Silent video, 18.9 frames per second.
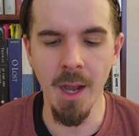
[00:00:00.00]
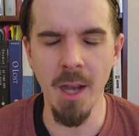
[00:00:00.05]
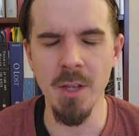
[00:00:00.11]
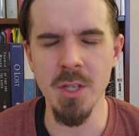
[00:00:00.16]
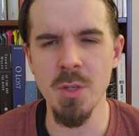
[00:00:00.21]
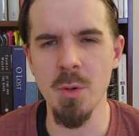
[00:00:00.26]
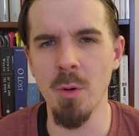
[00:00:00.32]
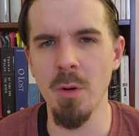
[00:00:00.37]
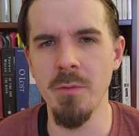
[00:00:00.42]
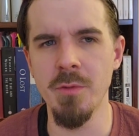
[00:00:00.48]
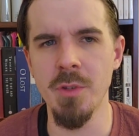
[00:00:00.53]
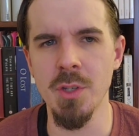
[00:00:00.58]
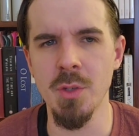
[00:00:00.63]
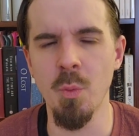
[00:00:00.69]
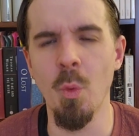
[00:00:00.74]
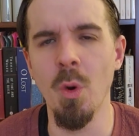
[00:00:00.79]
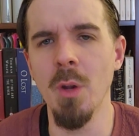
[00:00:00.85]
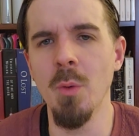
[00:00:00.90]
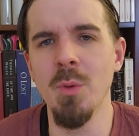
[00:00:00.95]
sort of just
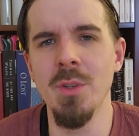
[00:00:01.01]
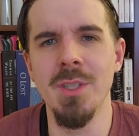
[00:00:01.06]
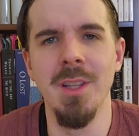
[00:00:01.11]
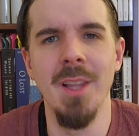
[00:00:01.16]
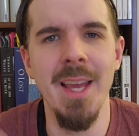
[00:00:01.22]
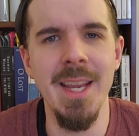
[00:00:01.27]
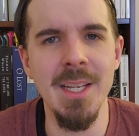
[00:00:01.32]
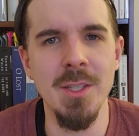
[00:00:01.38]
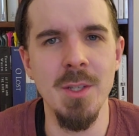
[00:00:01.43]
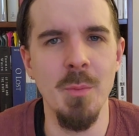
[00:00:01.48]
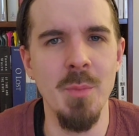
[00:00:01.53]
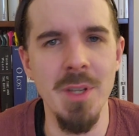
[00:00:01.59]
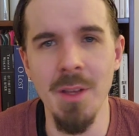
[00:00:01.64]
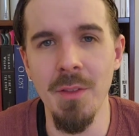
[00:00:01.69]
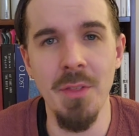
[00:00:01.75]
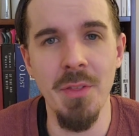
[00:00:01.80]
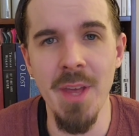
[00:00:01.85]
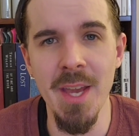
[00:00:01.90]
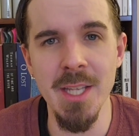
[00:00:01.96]
what it was like to be a
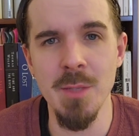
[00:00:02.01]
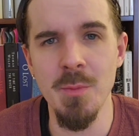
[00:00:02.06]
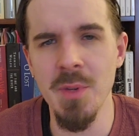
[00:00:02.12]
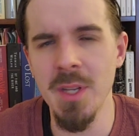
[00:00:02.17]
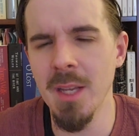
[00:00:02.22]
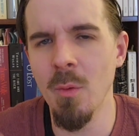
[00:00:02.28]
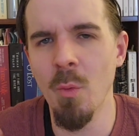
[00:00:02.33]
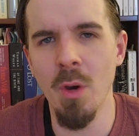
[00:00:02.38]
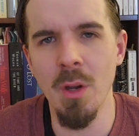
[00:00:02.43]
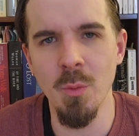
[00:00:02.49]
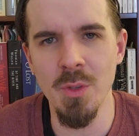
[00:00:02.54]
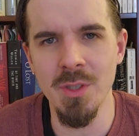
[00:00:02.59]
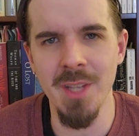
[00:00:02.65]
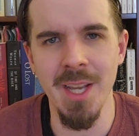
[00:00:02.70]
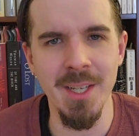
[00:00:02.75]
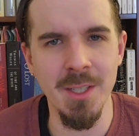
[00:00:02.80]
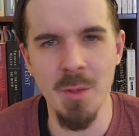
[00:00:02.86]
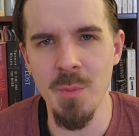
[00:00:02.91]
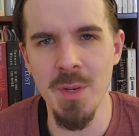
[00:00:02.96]
thespian, what it was
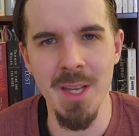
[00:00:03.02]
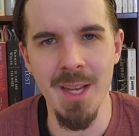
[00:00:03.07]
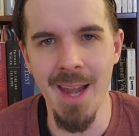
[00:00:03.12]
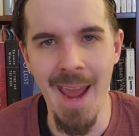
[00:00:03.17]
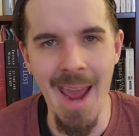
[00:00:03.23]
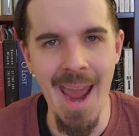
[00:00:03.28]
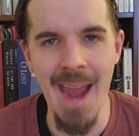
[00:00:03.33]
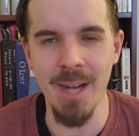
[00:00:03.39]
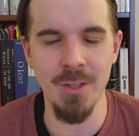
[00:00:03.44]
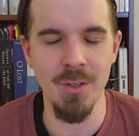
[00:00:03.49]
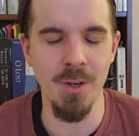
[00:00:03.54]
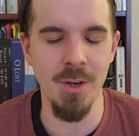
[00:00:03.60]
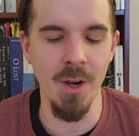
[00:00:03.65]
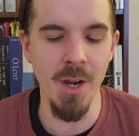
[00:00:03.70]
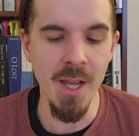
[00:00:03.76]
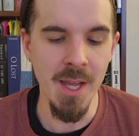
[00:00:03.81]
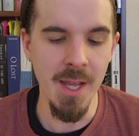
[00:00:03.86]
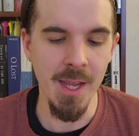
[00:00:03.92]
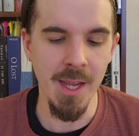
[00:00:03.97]
like to be an
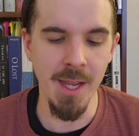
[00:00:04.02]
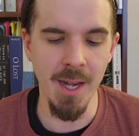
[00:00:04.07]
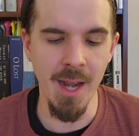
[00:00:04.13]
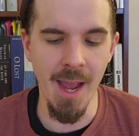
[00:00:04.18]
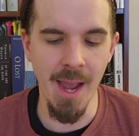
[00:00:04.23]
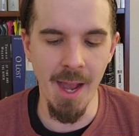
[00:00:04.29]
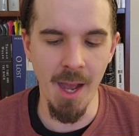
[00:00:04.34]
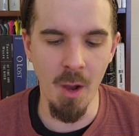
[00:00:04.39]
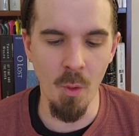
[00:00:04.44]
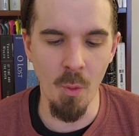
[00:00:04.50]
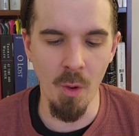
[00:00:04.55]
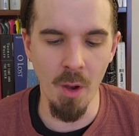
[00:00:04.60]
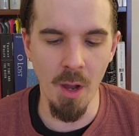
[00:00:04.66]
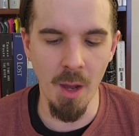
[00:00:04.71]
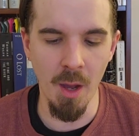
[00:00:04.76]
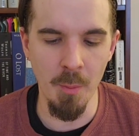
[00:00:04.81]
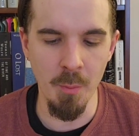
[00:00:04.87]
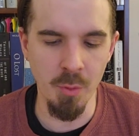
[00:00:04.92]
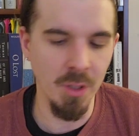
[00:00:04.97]
actor, and
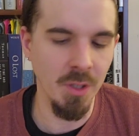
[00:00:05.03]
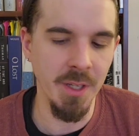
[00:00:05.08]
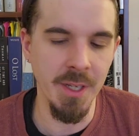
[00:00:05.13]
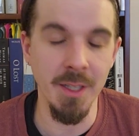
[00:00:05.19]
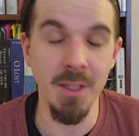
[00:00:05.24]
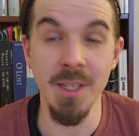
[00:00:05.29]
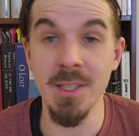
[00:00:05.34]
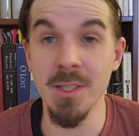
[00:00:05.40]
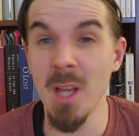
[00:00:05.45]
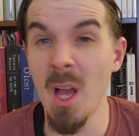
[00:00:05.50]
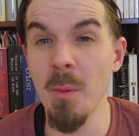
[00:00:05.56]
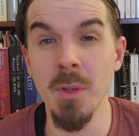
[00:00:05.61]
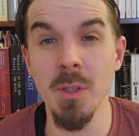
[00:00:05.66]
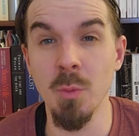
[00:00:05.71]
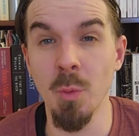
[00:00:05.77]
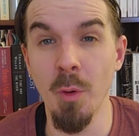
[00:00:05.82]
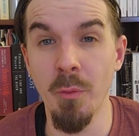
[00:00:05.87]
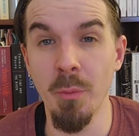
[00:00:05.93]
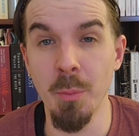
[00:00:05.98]
how brilliantly
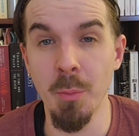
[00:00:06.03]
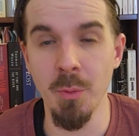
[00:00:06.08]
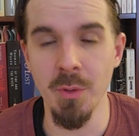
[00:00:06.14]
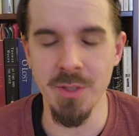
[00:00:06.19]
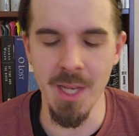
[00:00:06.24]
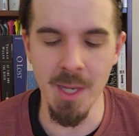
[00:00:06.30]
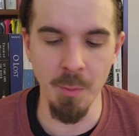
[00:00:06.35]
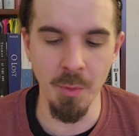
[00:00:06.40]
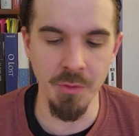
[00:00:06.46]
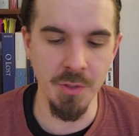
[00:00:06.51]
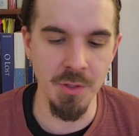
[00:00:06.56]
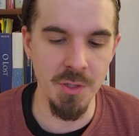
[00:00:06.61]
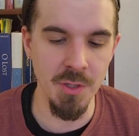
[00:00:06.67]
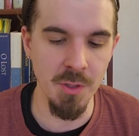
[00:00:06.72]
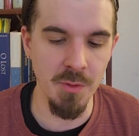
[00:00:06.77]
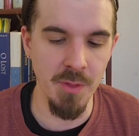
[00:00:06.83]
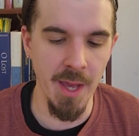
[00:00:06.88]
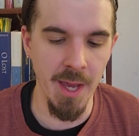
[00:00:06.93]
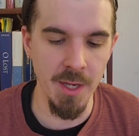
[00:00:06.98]
Thomas Wolfe was able to
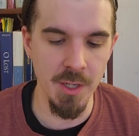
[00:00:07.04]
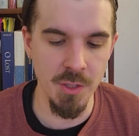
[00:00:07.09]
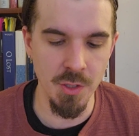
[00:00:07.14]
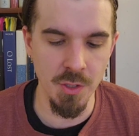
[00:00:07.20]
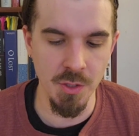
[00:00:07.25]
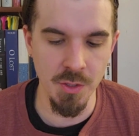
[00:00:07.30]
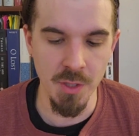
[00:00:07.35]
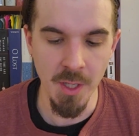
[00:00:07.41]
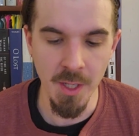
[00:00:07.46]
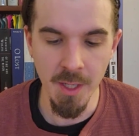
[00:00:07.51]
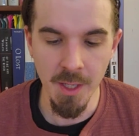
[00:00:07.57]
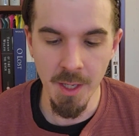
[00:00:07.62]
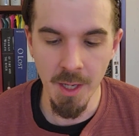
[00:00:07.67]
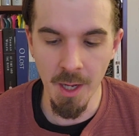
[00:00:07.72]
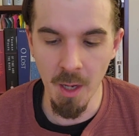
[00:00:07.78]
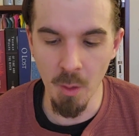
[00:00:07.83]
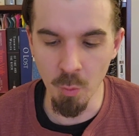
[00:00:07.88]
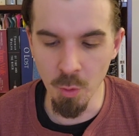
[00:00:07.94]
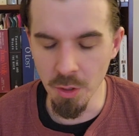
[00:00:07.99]
do that is just
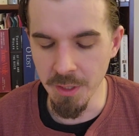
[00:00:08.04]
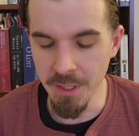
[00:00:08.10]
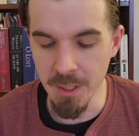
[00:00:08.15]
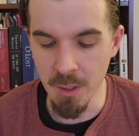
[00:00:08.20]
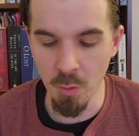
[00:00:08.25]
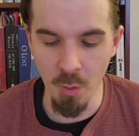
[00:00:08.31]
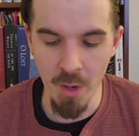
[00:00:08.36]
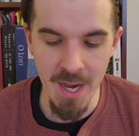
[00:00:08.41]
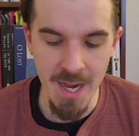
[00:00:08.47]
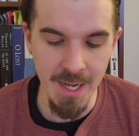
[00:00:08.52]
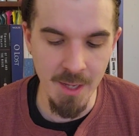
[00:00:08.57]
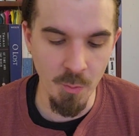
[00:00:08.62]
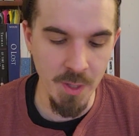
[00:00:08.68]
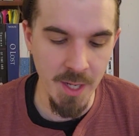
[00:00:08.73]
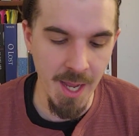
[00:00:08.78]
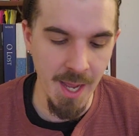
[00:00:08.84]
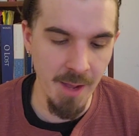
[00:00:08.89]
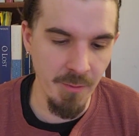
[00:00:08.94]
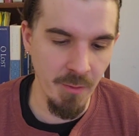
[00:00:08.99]
really great. And
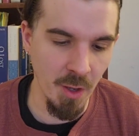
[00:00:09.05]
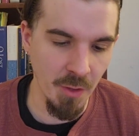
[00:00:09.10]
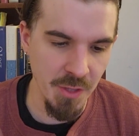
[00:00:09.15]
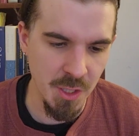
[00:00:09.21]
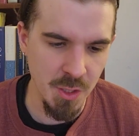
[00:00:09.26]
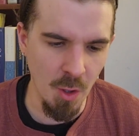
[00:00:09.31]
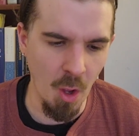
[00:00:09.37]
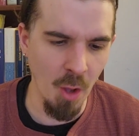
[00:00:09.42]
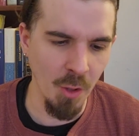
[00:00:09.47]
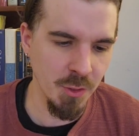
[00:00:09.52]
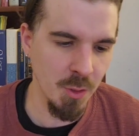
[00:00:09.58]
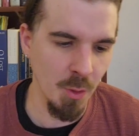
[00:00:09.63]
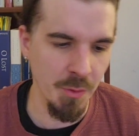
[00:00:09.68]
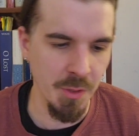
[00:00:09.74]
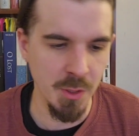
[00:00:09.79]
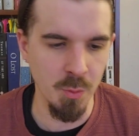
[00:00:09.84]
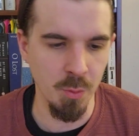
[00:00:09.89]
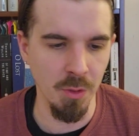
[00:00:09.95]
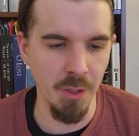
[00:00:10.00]
we have this
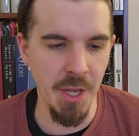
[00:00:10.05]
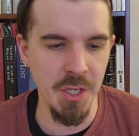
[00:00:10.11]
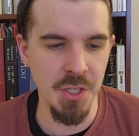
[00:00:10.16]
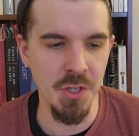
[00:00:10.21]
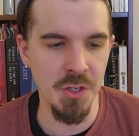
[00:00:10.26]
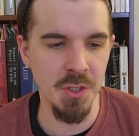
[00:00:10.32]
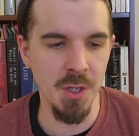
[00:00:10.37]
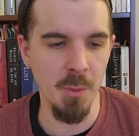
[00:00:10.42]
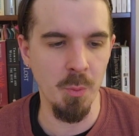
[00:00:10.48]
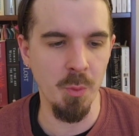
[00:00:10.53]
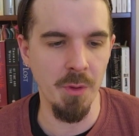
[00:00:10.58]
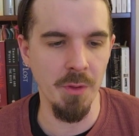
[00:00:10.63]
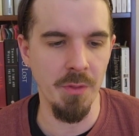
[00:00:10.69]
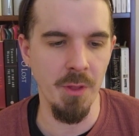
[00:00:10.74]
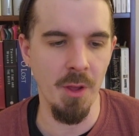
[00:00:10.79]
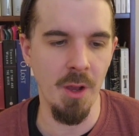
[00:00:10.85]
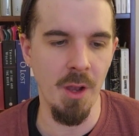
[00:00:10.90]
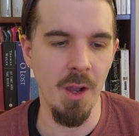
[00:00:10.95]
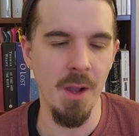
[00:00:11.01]
relationship with